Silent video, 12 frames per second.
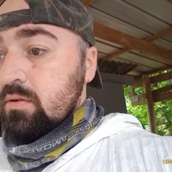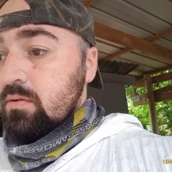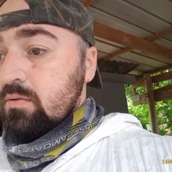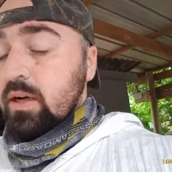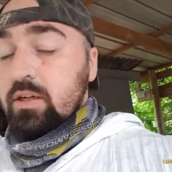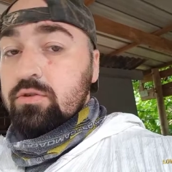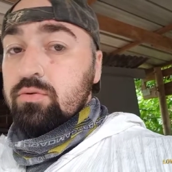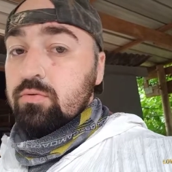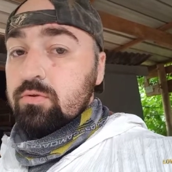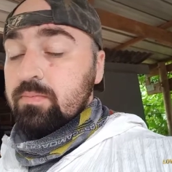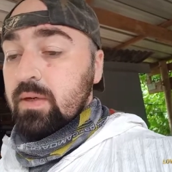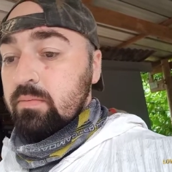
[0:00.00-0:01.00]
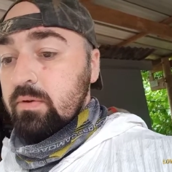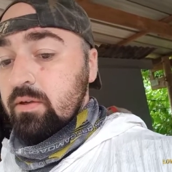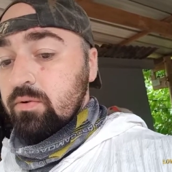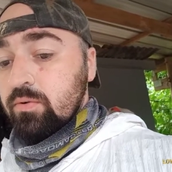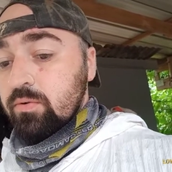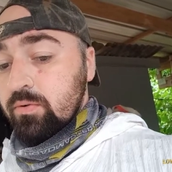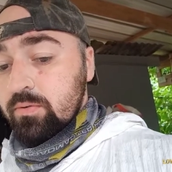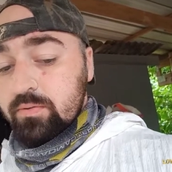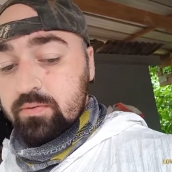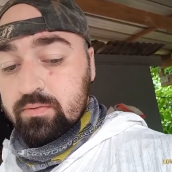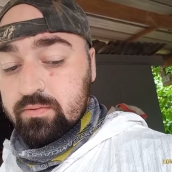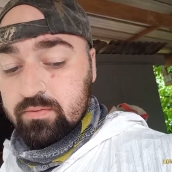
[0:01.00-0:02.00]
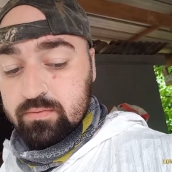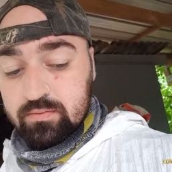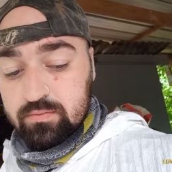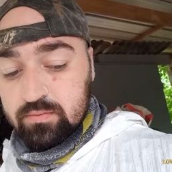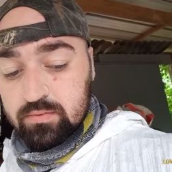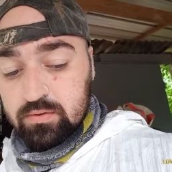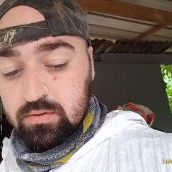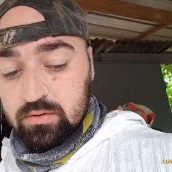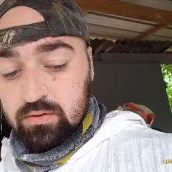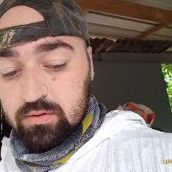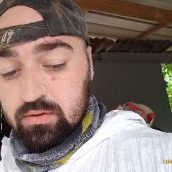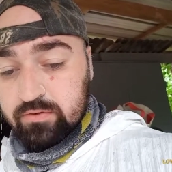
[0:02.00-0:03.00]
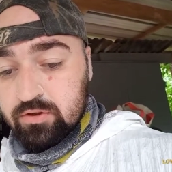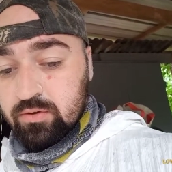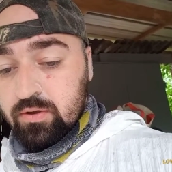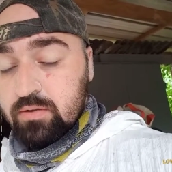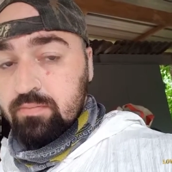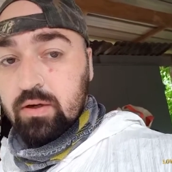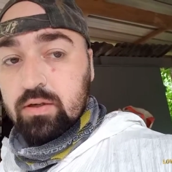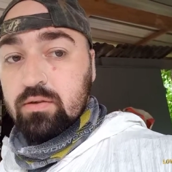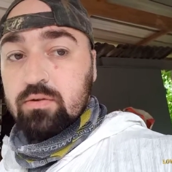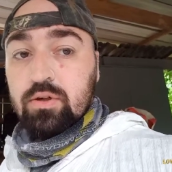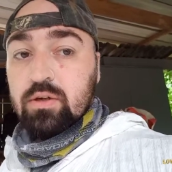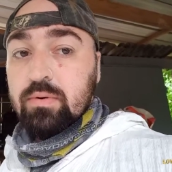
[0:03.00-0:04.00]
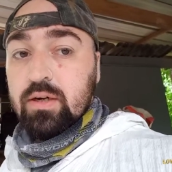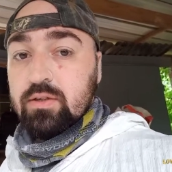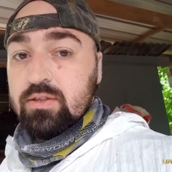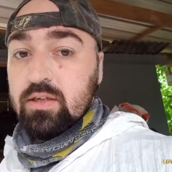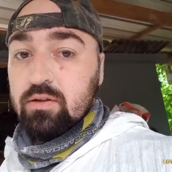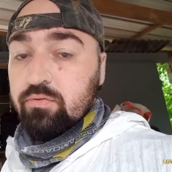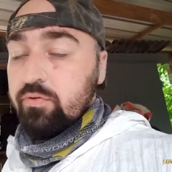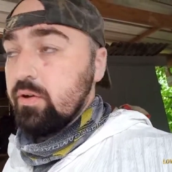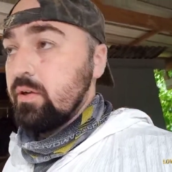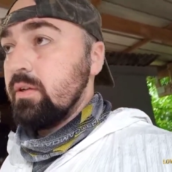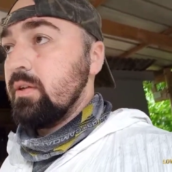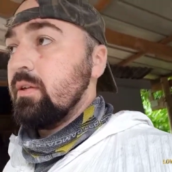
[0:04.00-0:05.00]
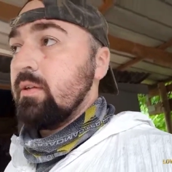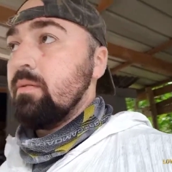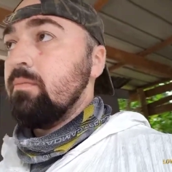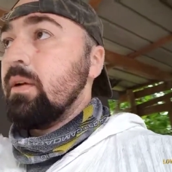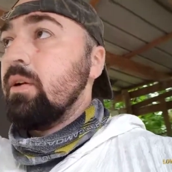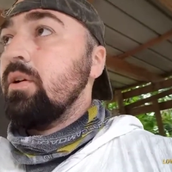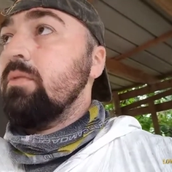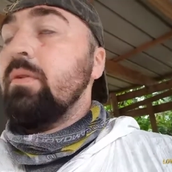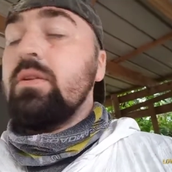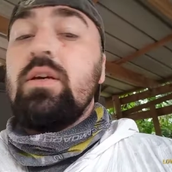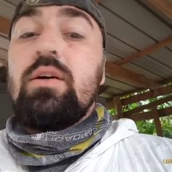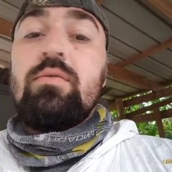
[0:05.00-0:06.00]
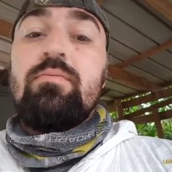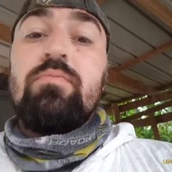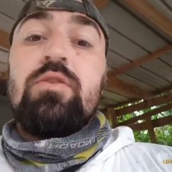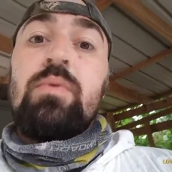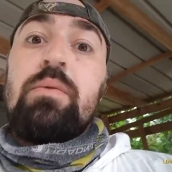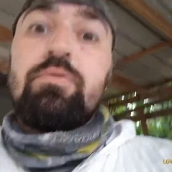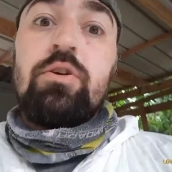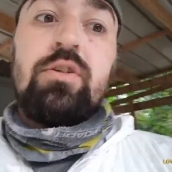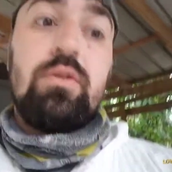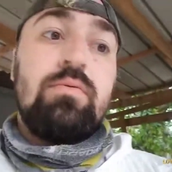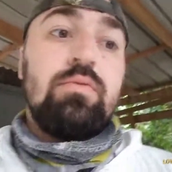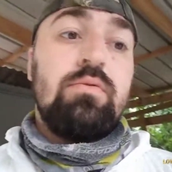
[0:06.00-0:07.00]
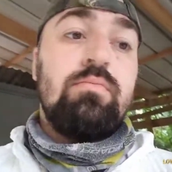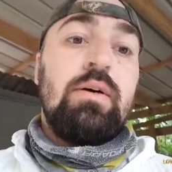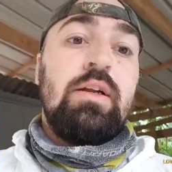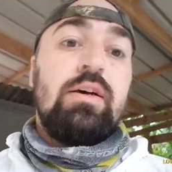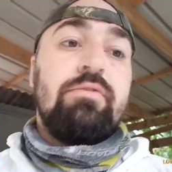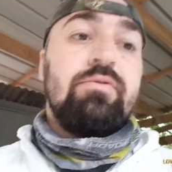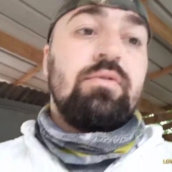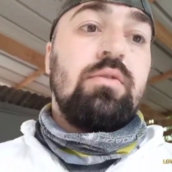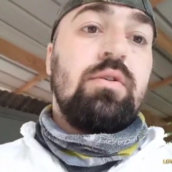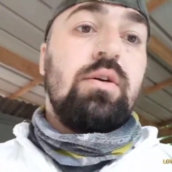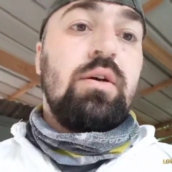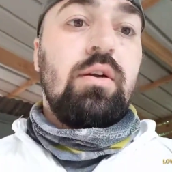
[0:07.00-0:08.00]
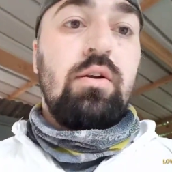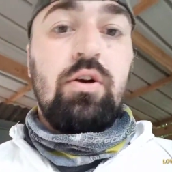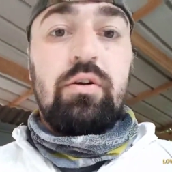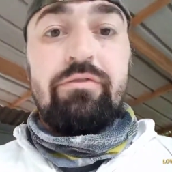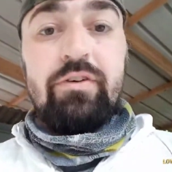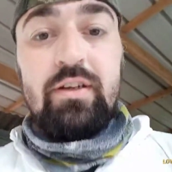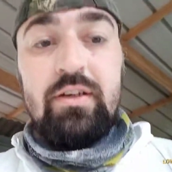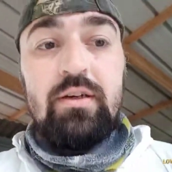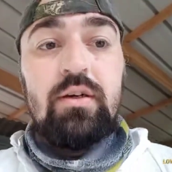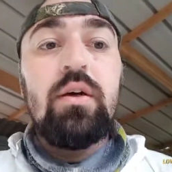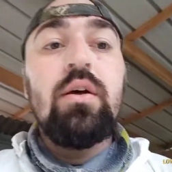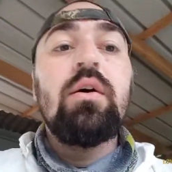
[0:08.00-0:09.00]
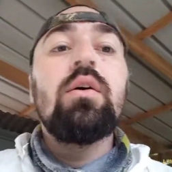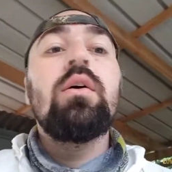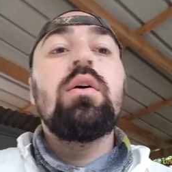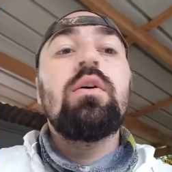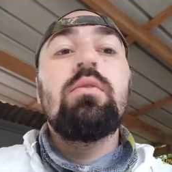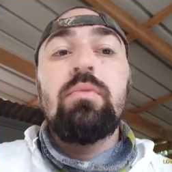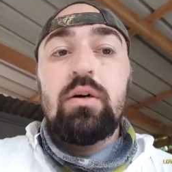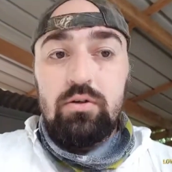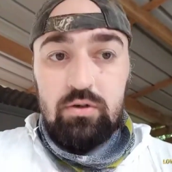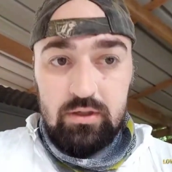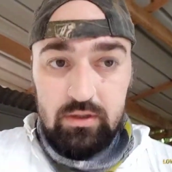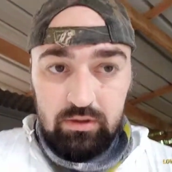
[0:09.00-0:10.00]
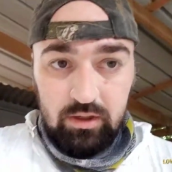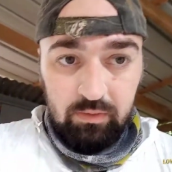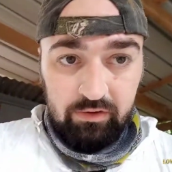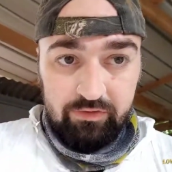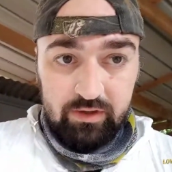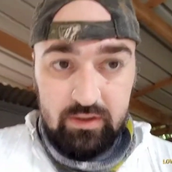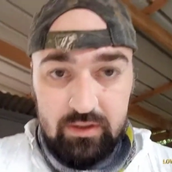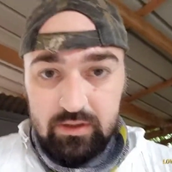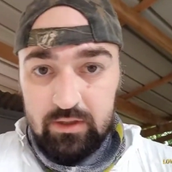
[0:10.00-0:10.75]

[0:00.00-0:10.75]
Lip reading: right tools, maybe, or you do it by doing it by yourself. Quite hard, but yeah, it's my project, my life, a lot of fun. Oh my goodness, look at my face.